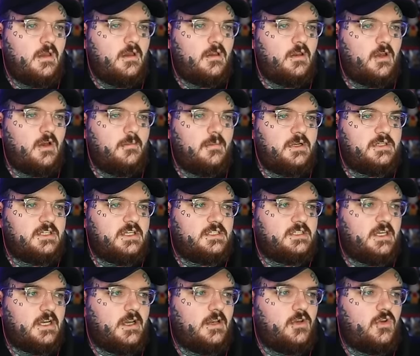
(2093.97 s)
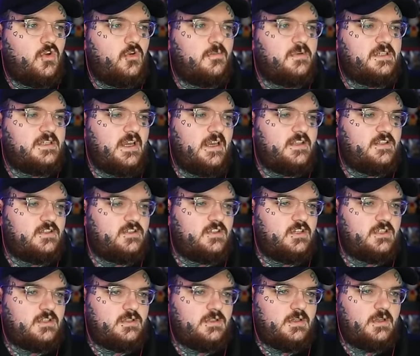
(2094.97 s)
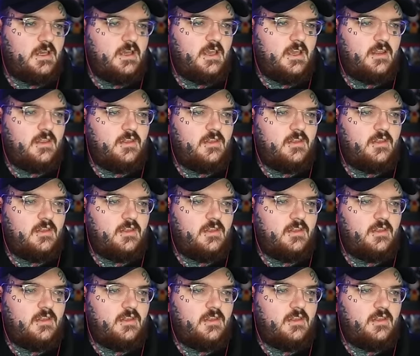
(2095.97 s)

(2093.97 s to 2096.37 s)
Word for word: Not much else I can do besides just hit